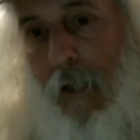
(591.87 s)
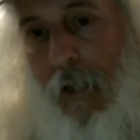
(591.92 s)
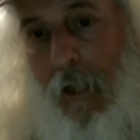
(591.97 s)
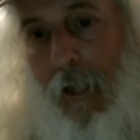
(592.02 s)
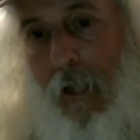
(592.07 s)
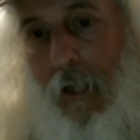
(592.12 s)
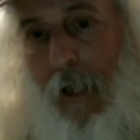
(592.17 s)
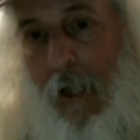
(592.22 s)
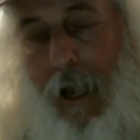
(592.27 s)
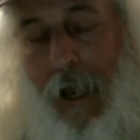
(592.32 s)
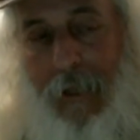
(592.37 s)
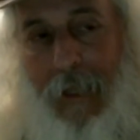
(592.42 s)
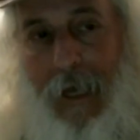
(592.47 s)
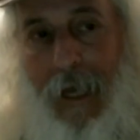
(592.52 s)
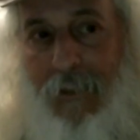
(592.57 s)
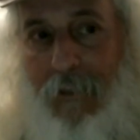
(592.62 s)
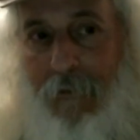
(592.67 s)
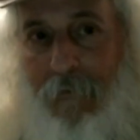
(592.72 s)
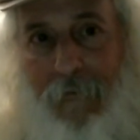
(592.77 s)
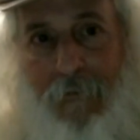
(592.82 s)
And that's a
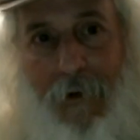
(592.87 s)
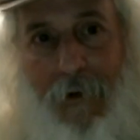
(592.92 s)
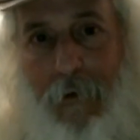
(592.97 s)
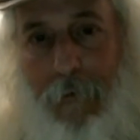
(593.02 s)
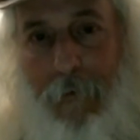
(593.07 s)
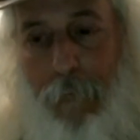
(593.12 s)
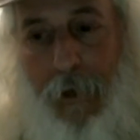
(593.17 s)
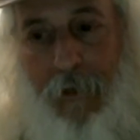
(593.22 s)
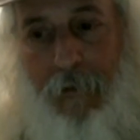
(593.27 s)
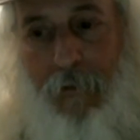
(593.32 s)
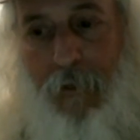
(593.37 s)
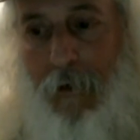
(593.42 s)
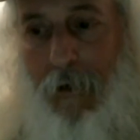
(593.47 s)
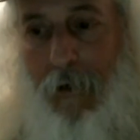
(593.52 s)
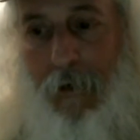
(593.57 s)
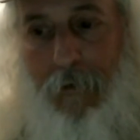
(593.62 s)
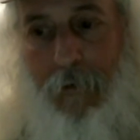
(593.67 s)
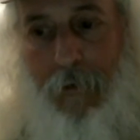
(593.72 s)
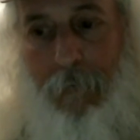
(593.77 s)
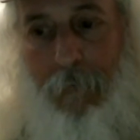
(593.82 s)
very big
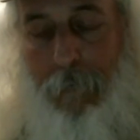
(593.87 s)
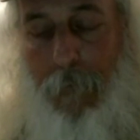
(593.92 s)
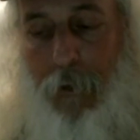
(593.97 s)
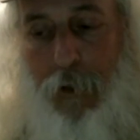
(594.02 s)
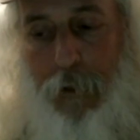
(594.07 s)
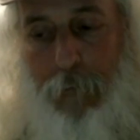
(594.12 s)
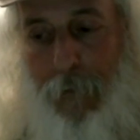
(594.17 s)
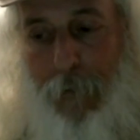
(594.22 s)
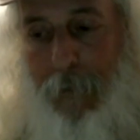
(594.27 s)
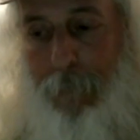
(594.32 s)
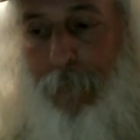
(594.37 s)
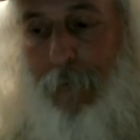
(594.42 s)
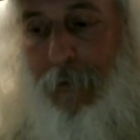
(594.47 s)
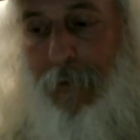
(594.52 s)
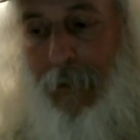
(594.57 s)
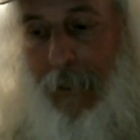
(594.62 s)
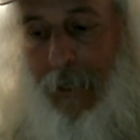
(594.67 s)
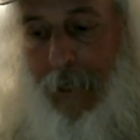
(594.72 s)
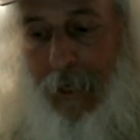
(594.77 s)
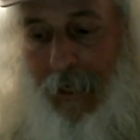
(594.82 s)
thought. Most people
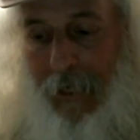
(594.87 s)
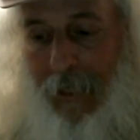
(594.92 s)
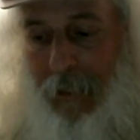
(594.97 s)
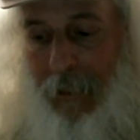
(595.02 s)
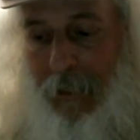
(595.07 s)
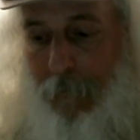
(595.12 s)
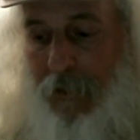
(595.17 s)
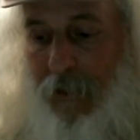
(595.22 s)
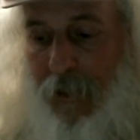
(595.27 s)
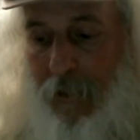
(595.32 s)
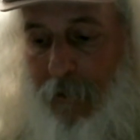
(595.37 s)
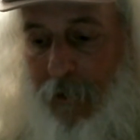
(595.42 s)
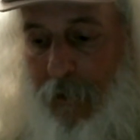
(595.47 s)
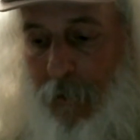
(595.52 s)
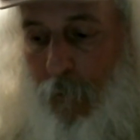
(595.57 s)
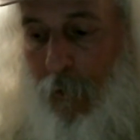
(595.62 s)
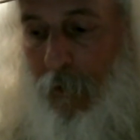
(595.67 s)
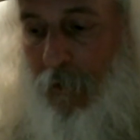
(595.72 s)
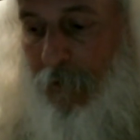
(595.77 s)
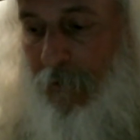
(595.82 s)
in the material
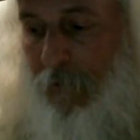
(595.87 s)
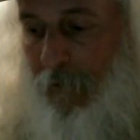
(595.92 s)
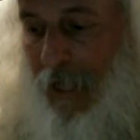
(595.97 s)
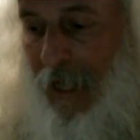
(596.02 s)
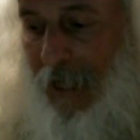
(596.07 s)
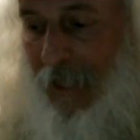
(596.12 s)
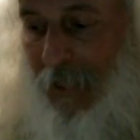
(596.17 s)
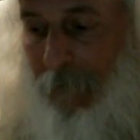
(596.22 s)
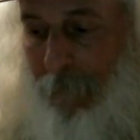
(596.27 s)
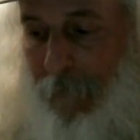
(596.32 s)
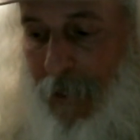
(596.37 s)
world are not going to be